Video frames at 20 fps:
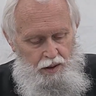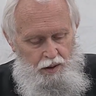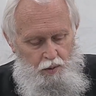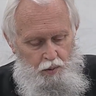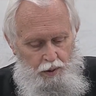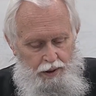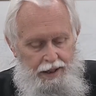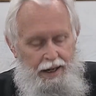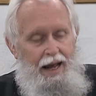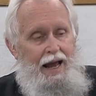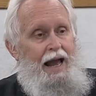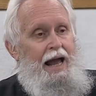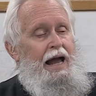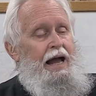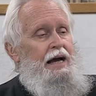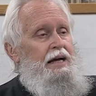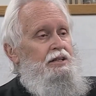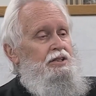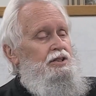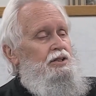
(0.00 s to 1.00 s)
When
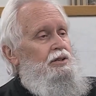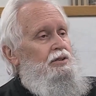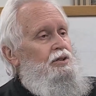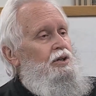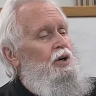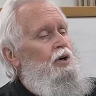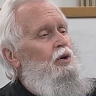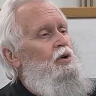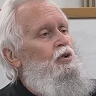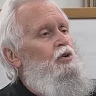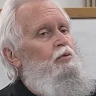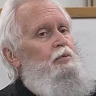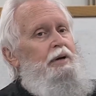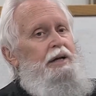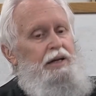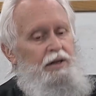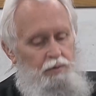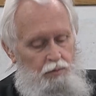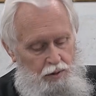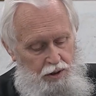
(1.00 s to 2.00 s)
asked to whom
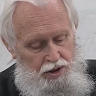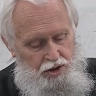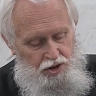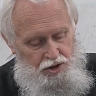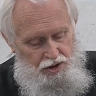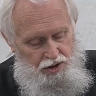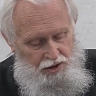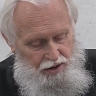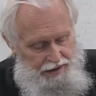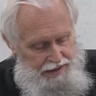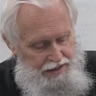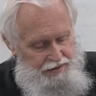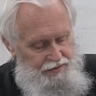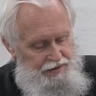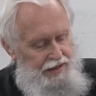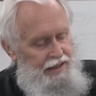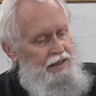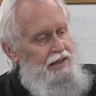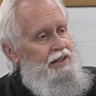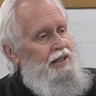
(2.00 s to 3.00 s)
he was
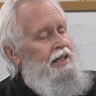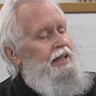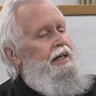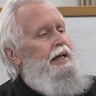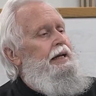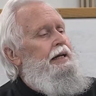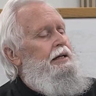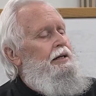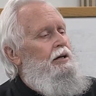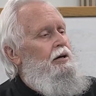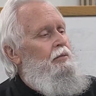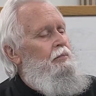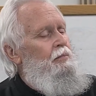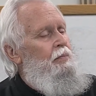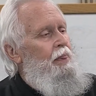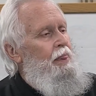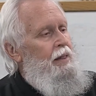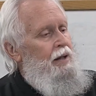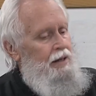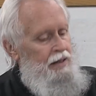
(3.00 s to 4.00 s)
leaving the kingdom,
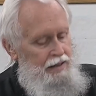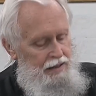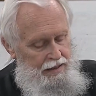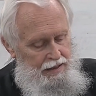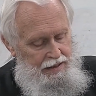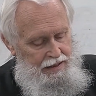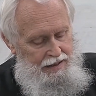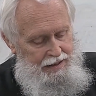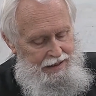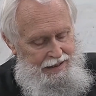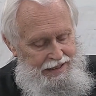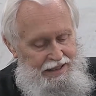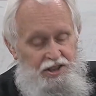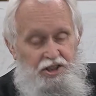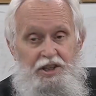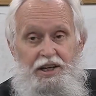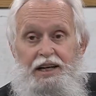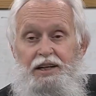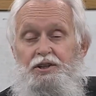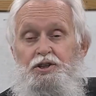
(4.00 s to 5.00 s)
he
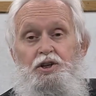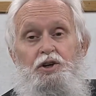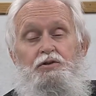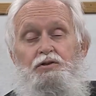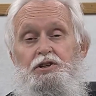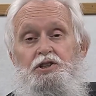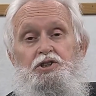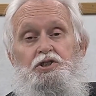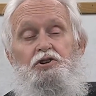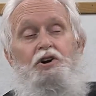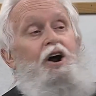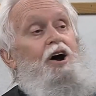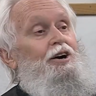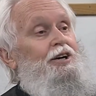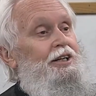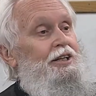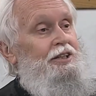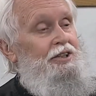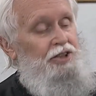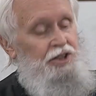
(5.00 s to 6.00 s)
said, "To the
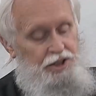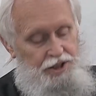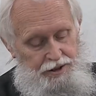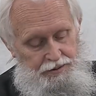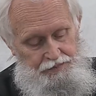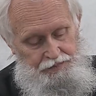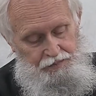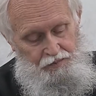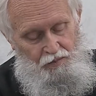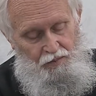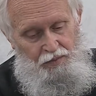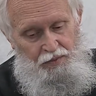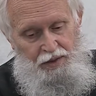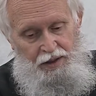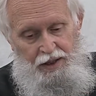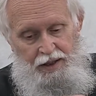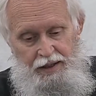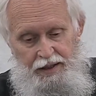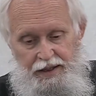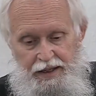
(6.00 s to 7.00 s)
strongest,"
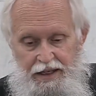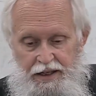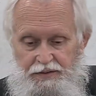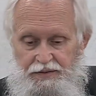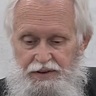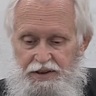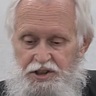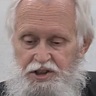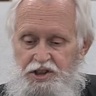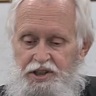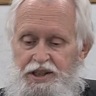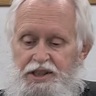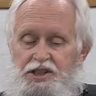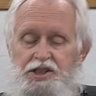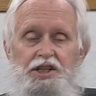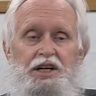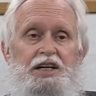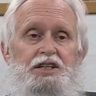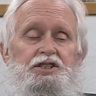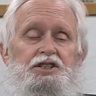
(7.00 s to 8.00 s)
even
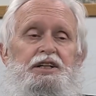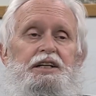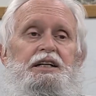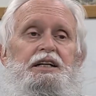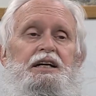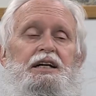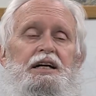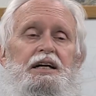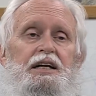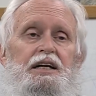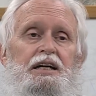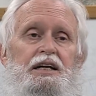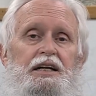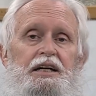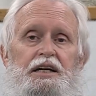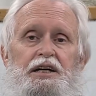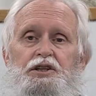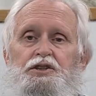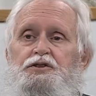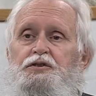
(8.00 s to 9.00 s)
suggesting
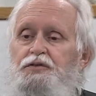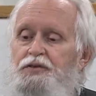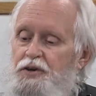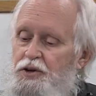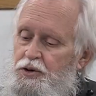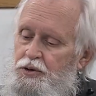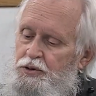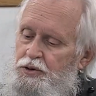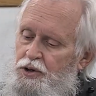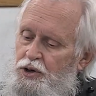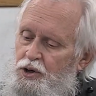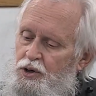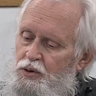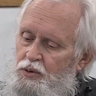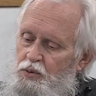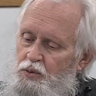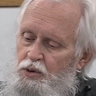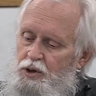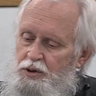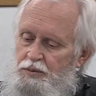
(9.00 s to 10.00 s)
his funeral
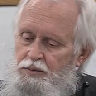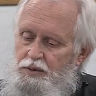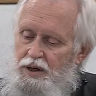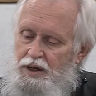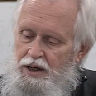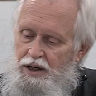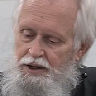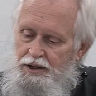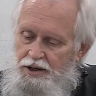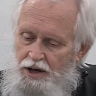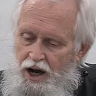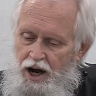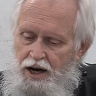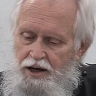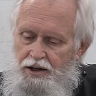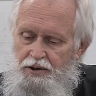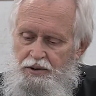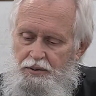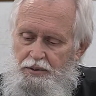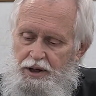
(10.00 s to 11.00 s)
would
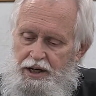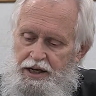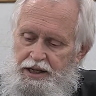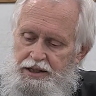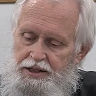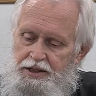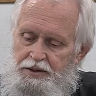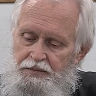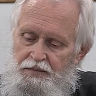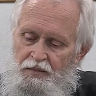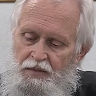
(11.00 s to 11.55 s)
inaugurate